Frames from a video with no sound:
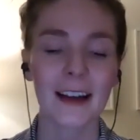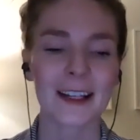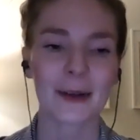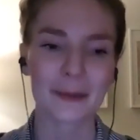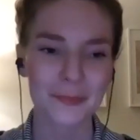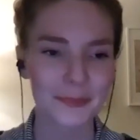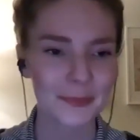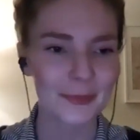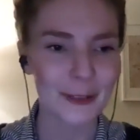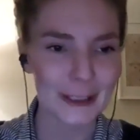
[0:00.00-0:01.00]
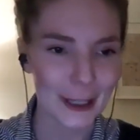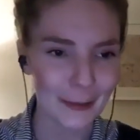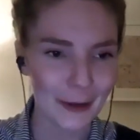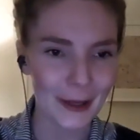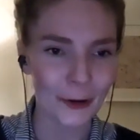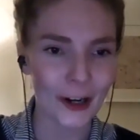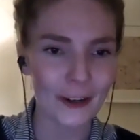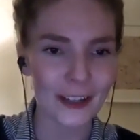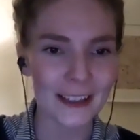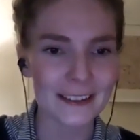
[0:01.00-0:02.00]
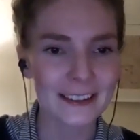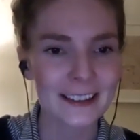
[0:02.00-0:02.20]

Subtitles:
Anyway, we can talk about that more offline.